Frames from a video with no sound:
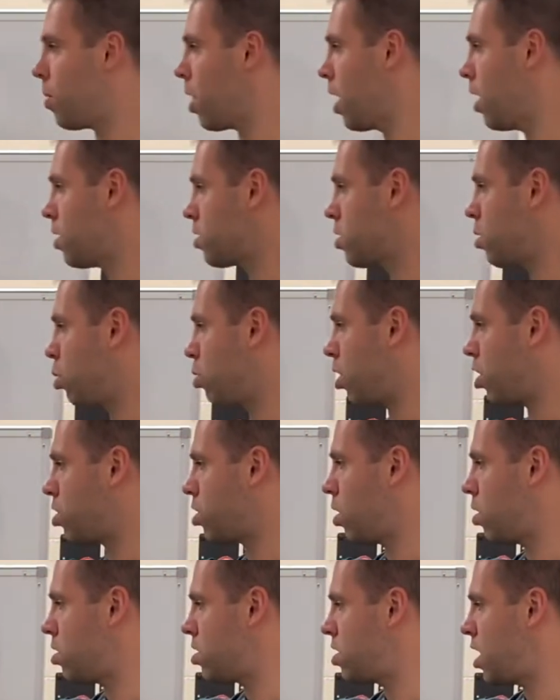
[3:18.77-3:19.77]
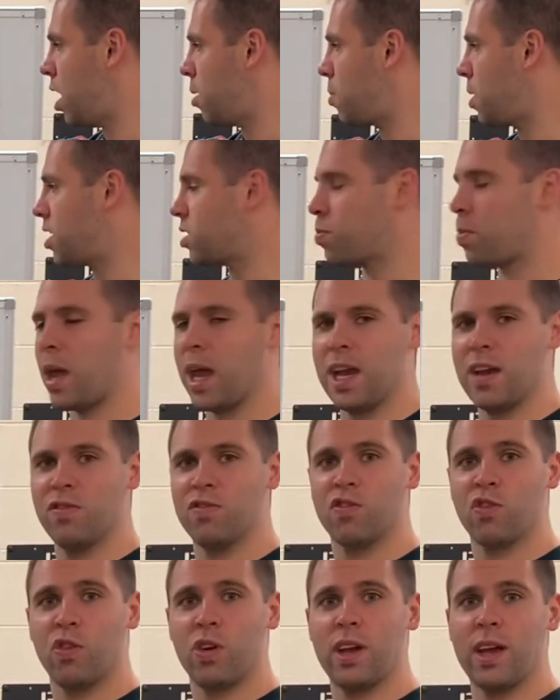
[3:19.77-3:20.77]
So the third step is
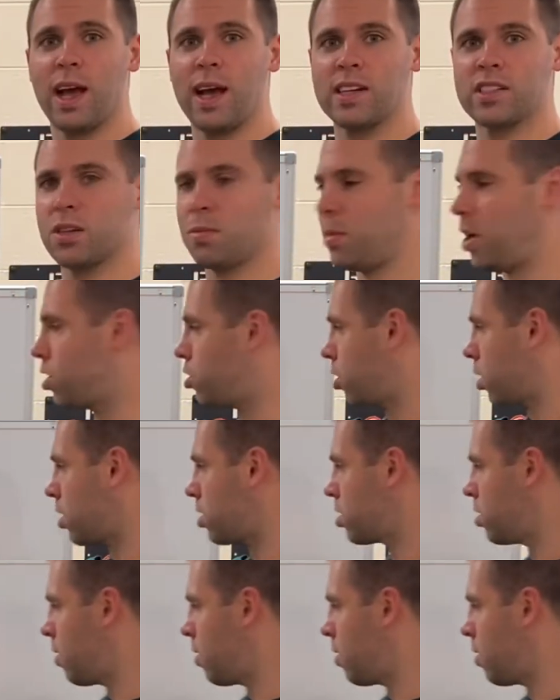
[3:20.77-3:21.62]
pain-free isometrics.